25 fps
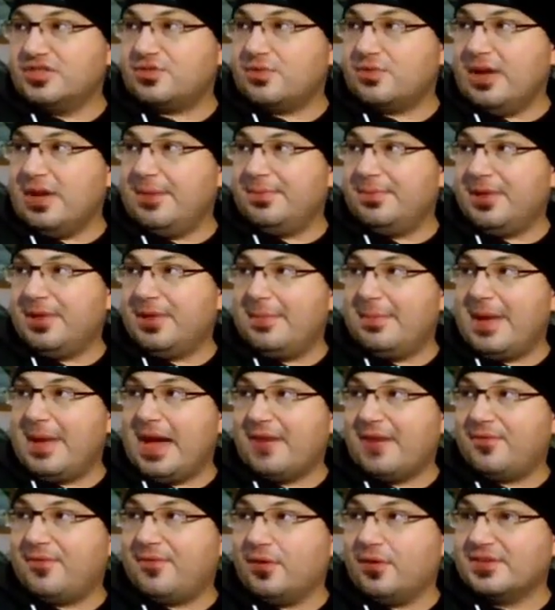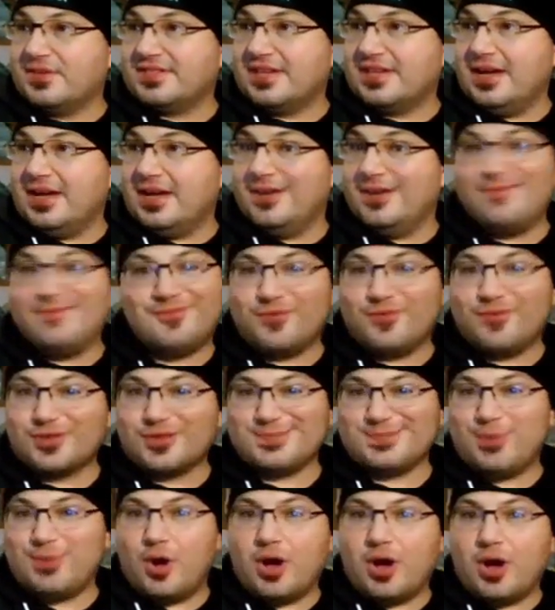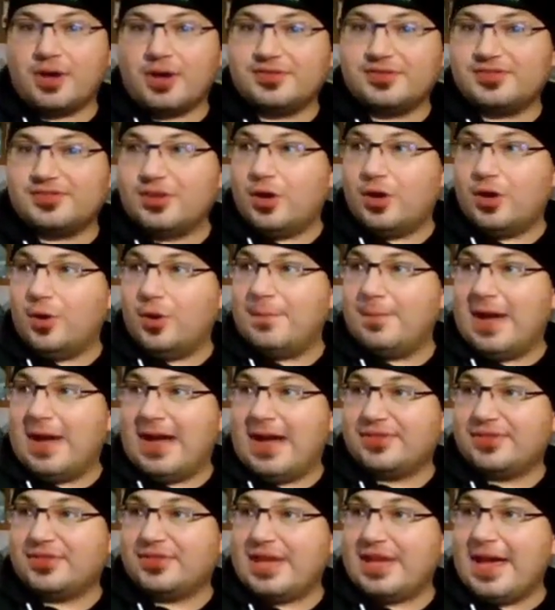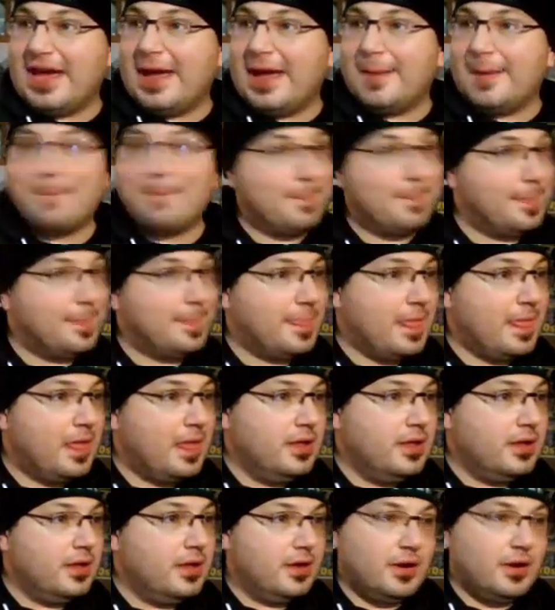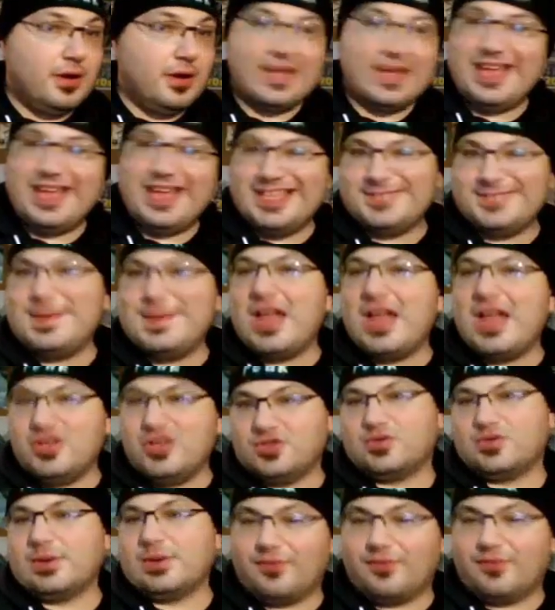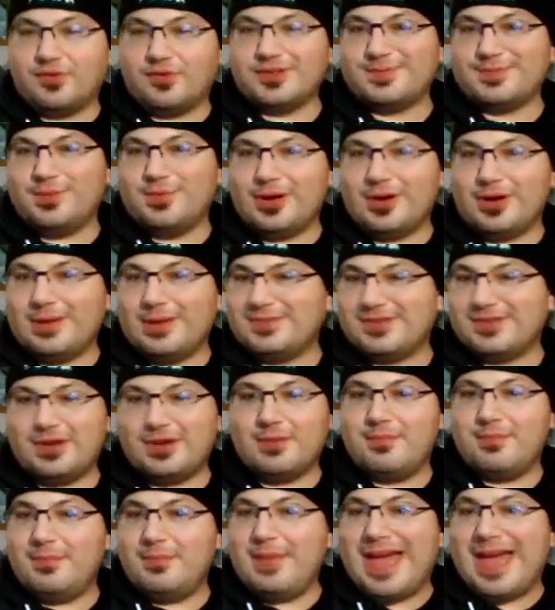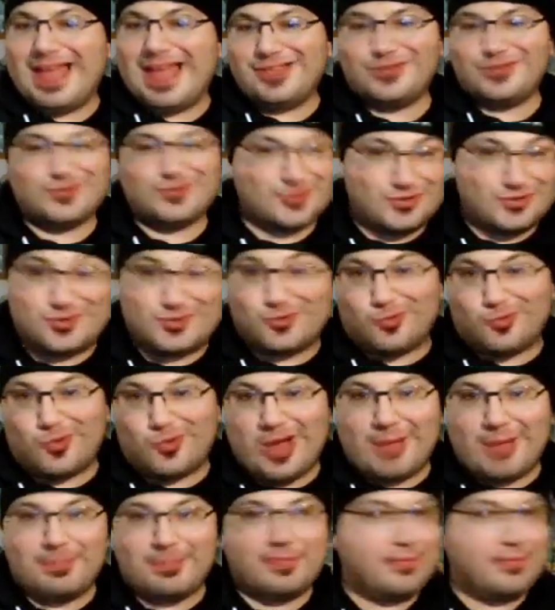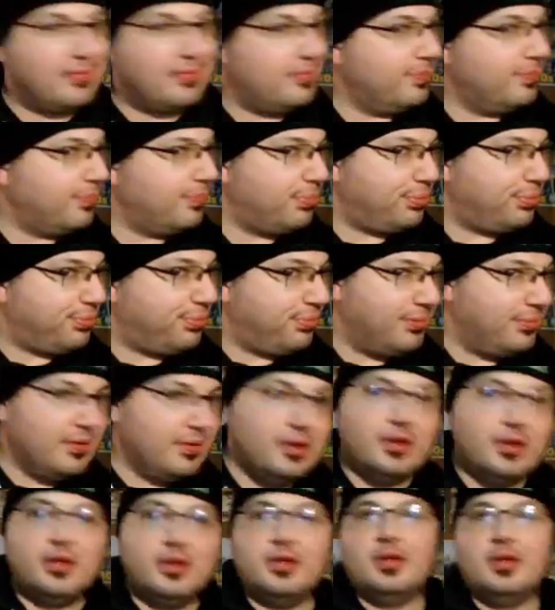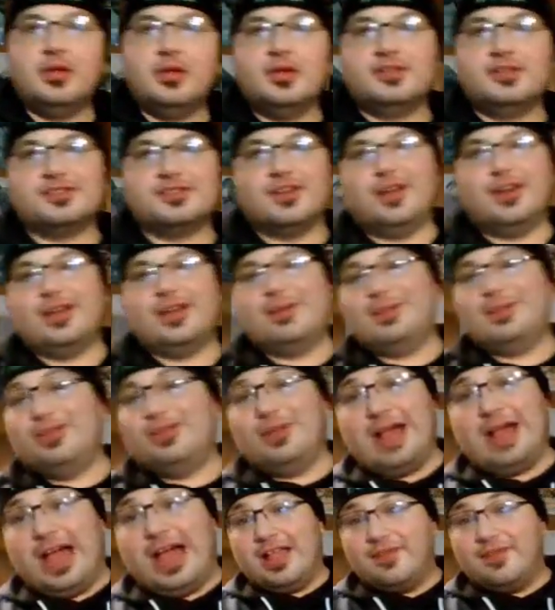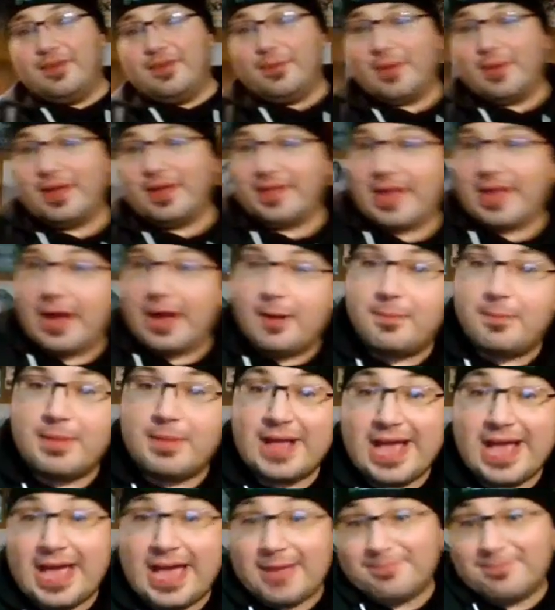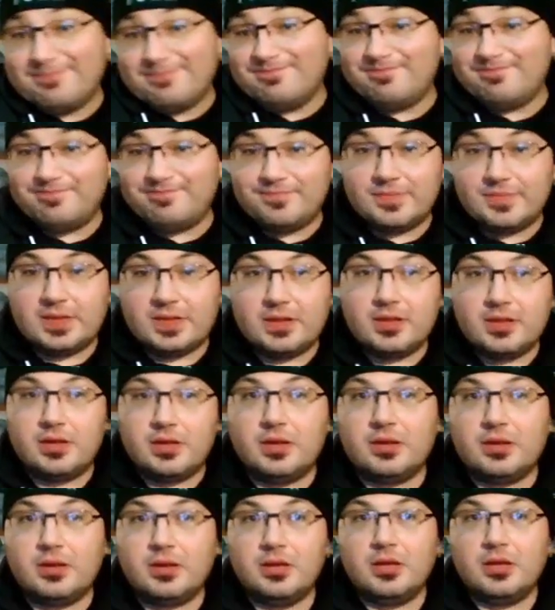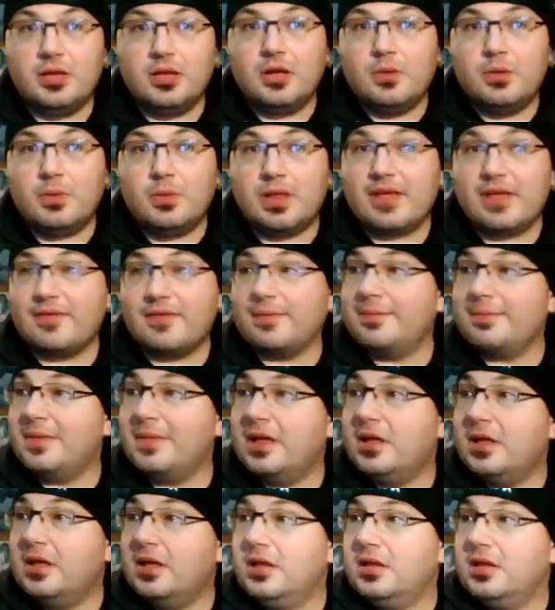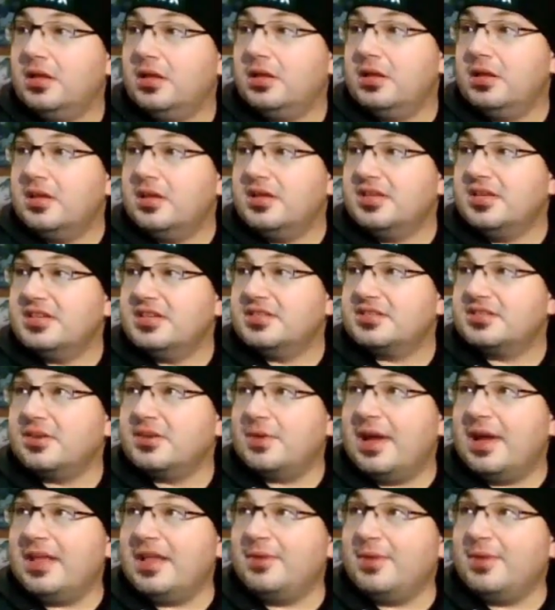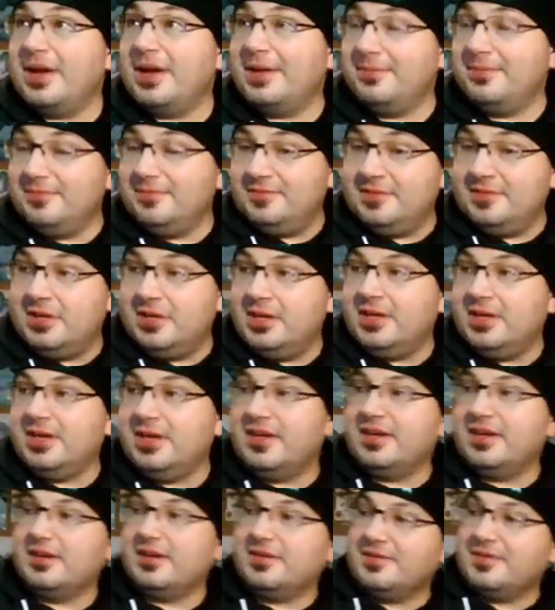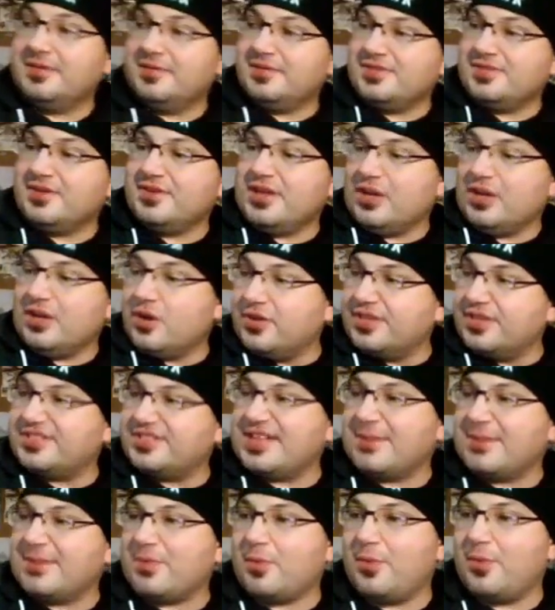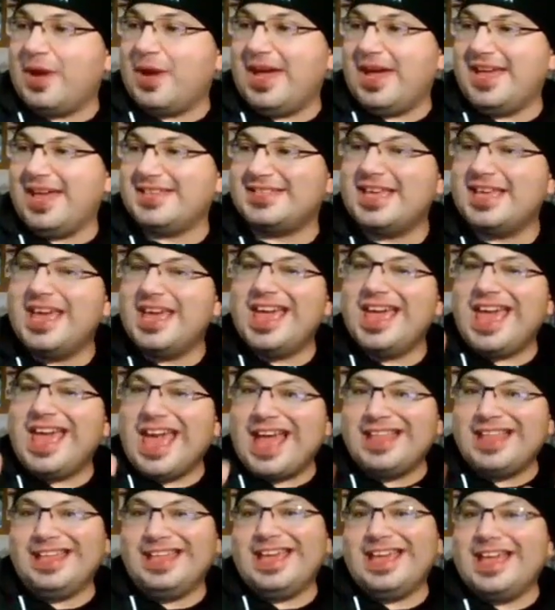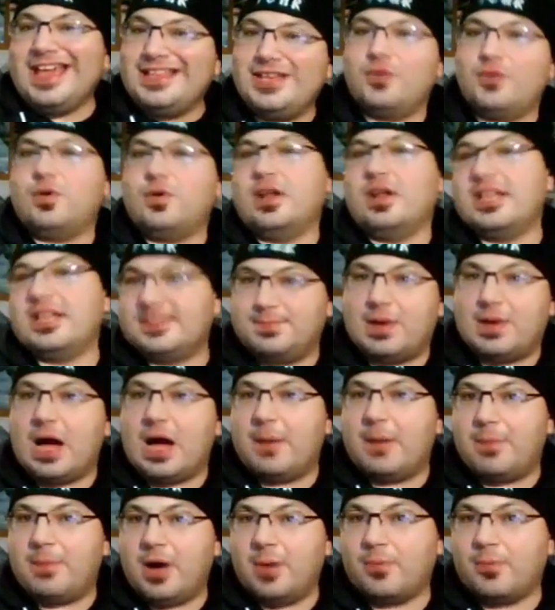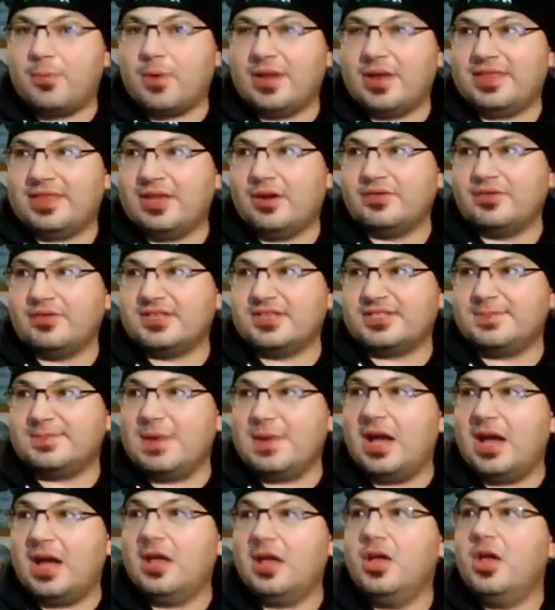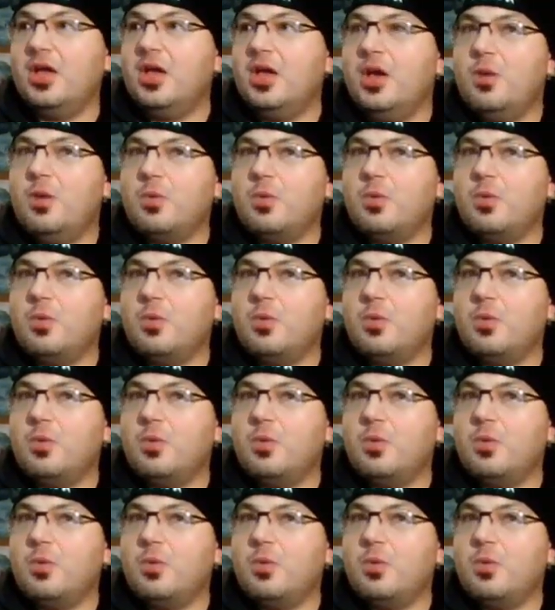screenplay back for his book. So after that, oh yeah, his manuscript for his book. I'm sorry, manuscript. Sorry, I'm a out of it right now, but hey, whatever. So anyway, so they go their separate ways, and the ending credits pop up right there on the spot